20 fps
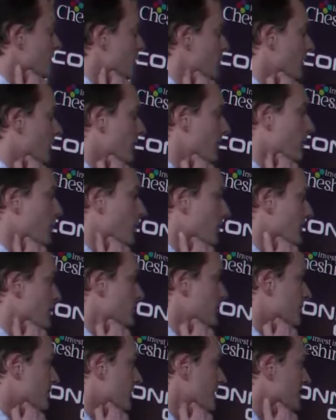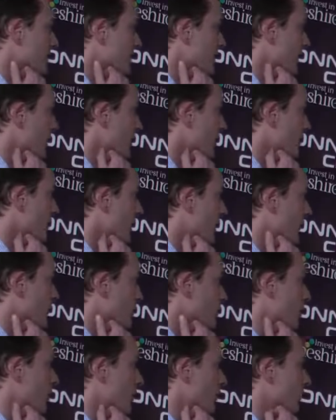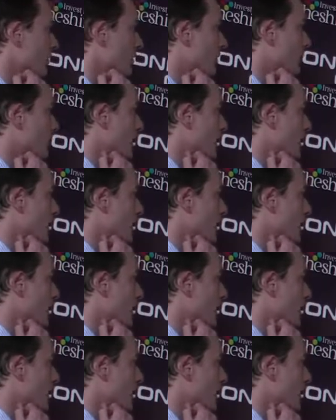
that we've we submitted our round one